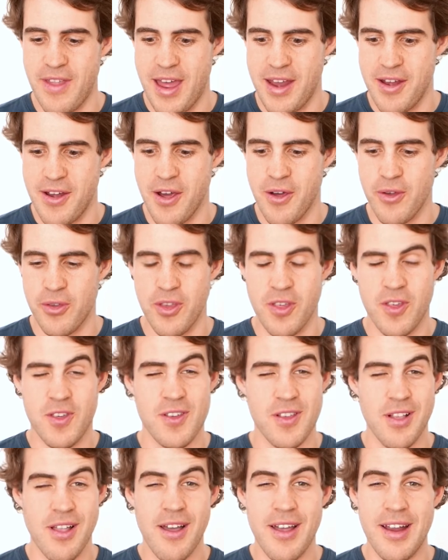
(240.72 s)
that nose that's
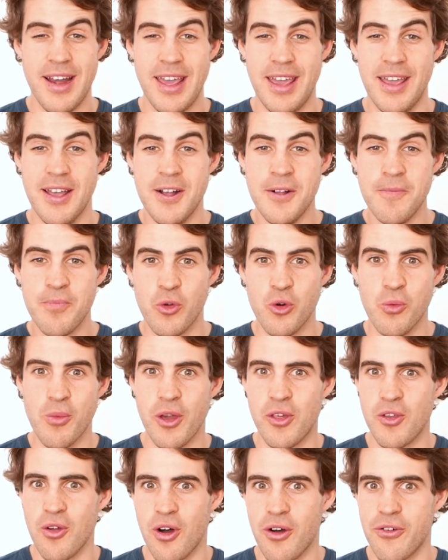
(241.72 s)
slightly
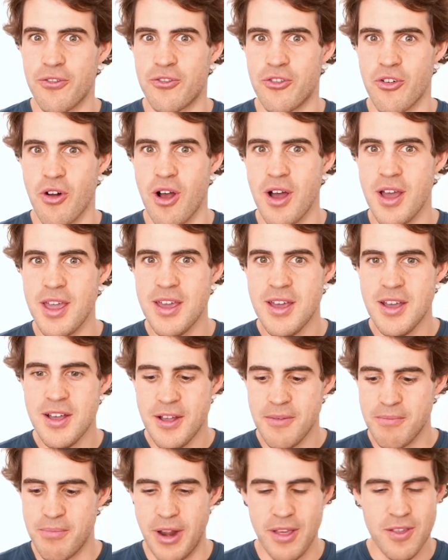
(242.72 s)
almost off dry,
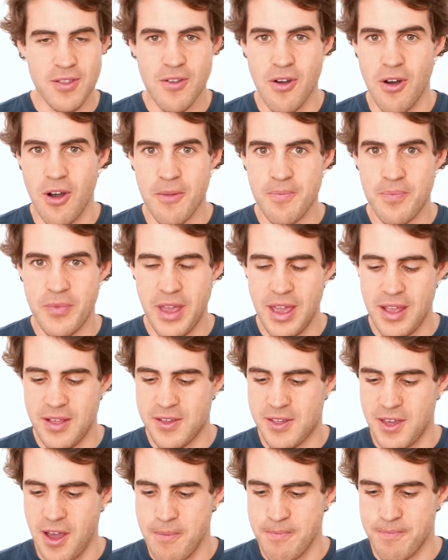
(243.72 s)
but it's not.
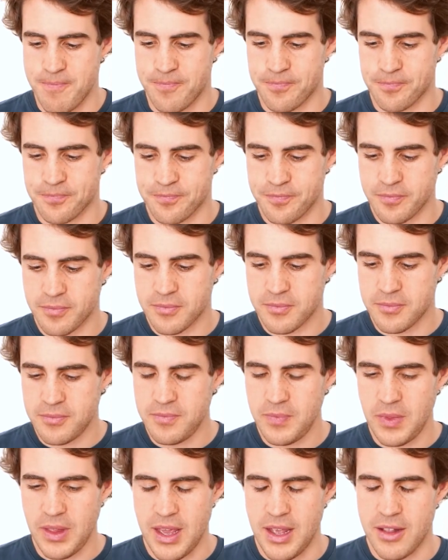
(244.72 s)
It's
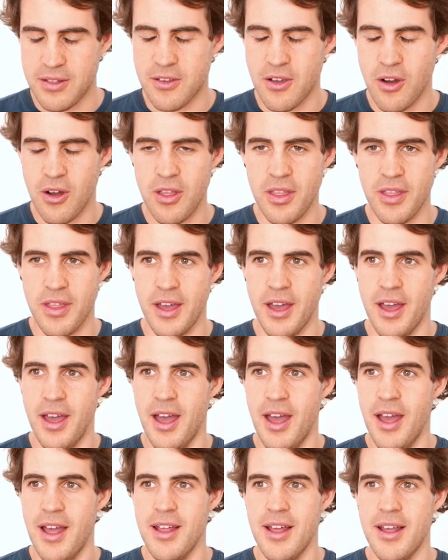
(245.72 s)
got
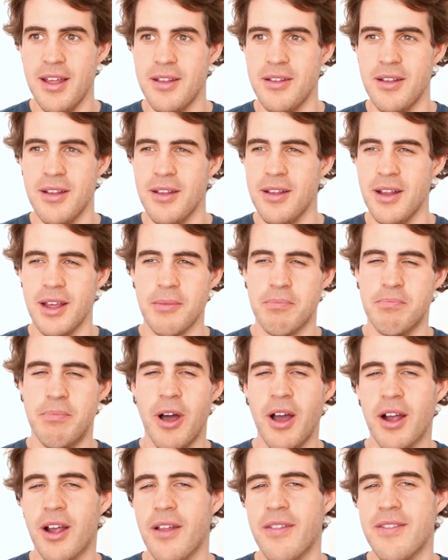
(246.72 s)
the like
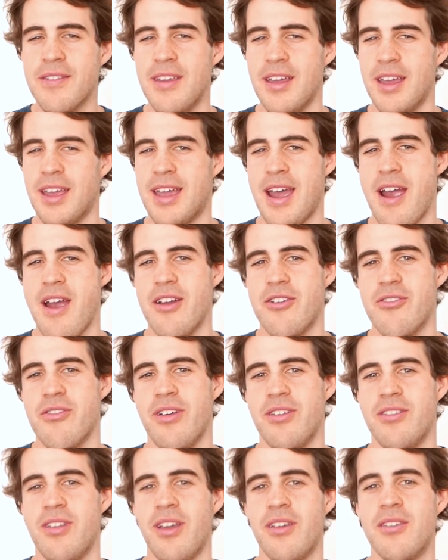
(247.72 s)
Burgundian
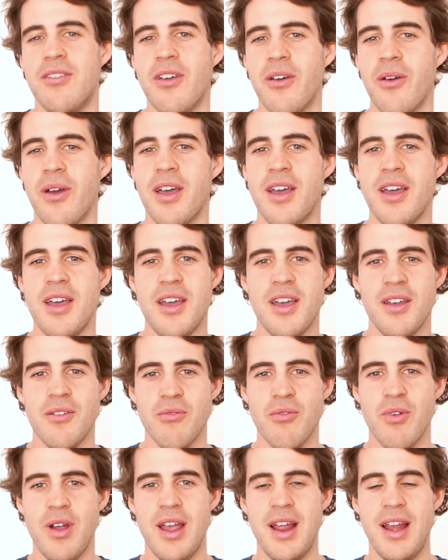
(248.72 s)
characteristics to it.
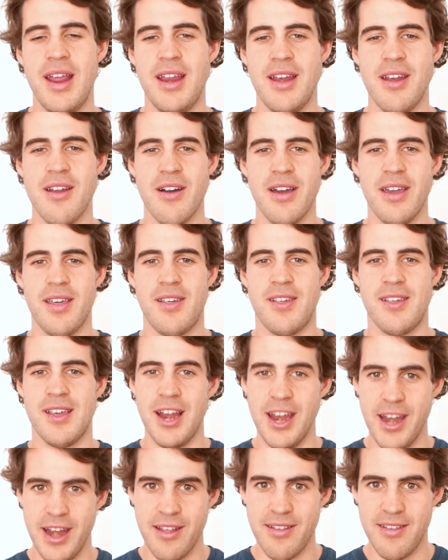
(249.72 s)
Really nice
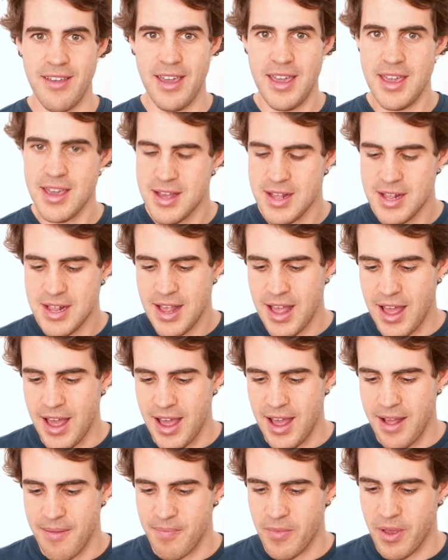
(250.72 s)
salinity
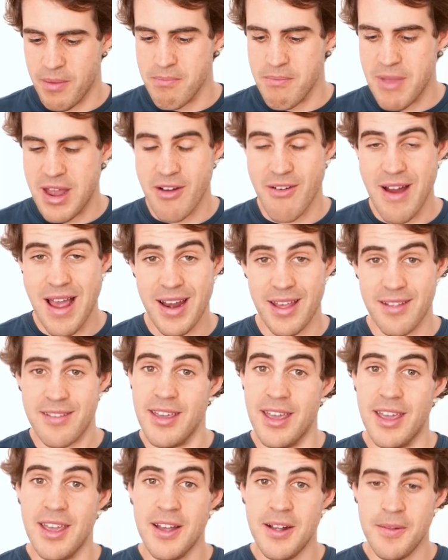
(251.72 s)
and
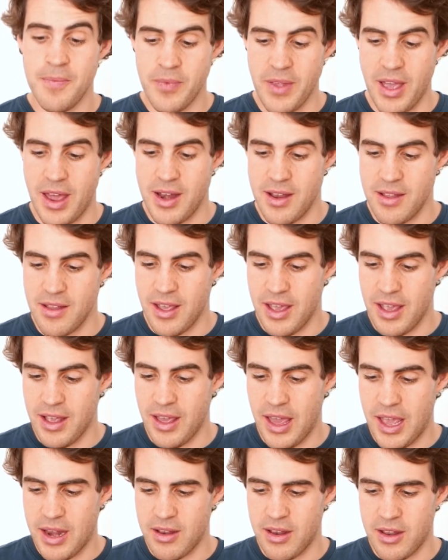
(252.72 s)
minerality, and
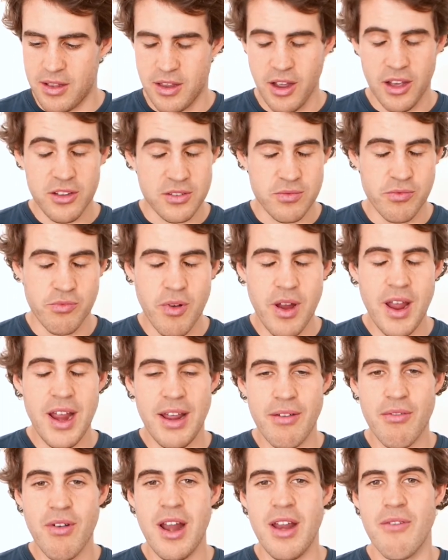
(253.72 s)
it does
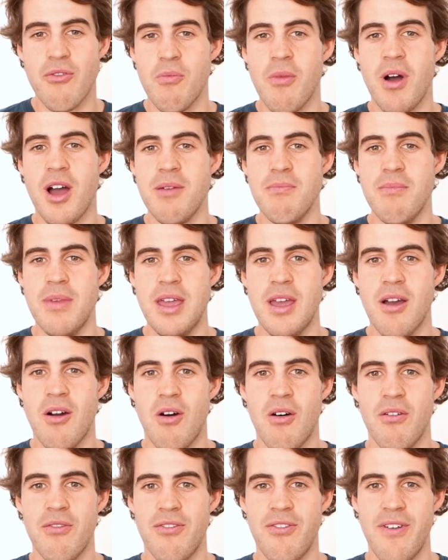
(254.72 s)
really remind me
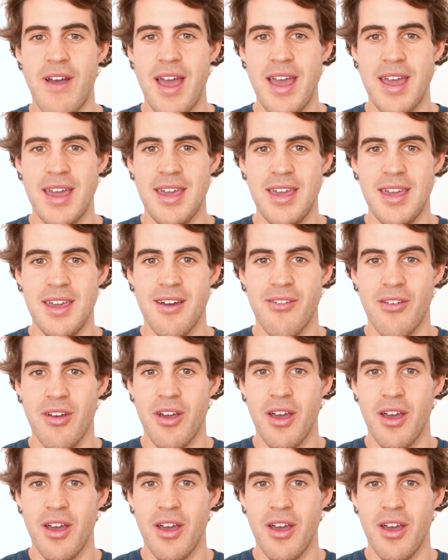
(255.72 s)
of a